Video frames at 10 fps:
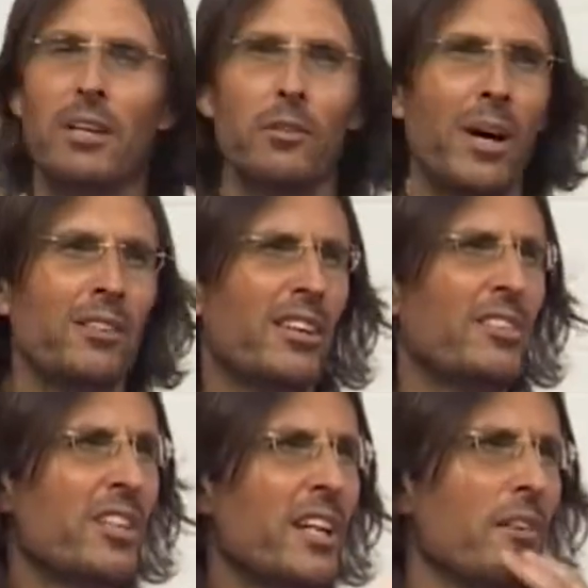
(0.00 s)
the one that I
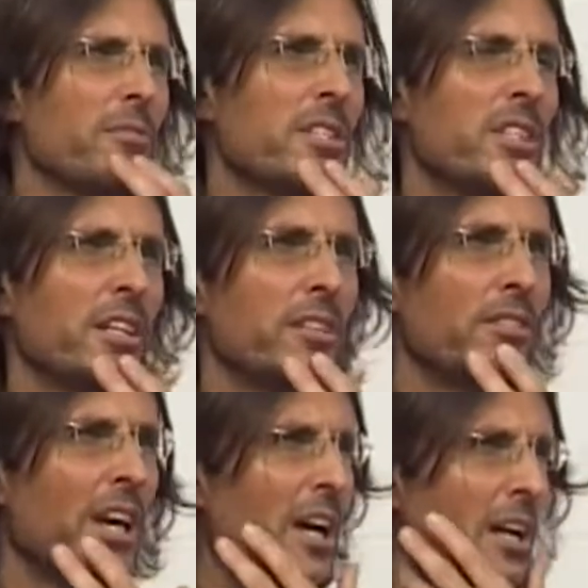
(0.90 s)
sent out recently
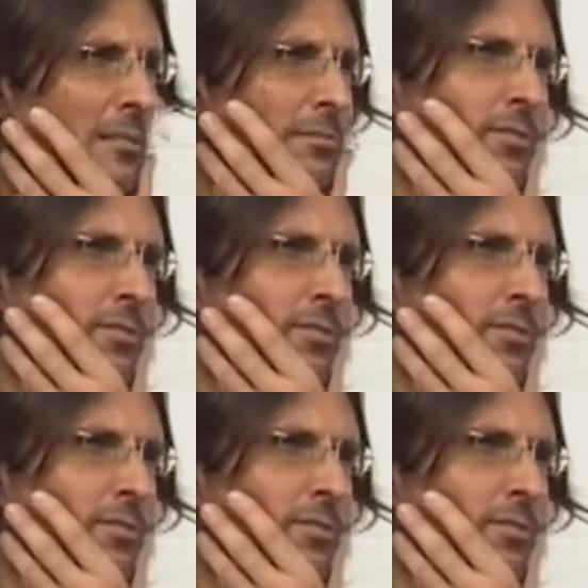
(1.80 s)
uh,